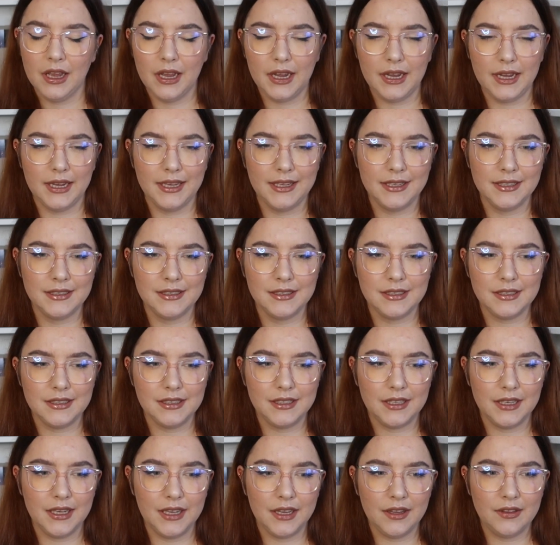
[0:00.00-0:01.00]
And
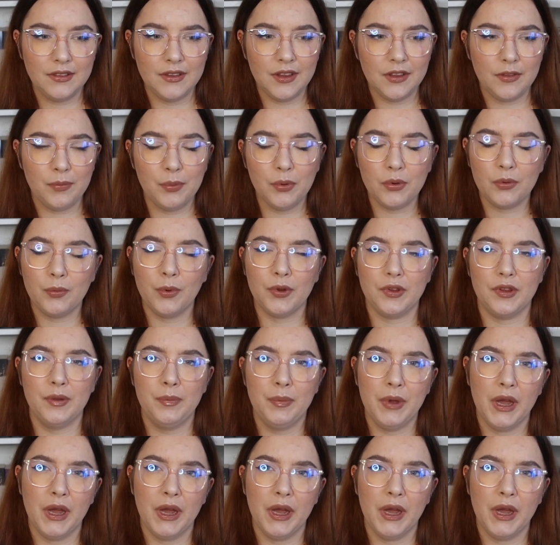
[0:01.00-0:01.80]
this book was the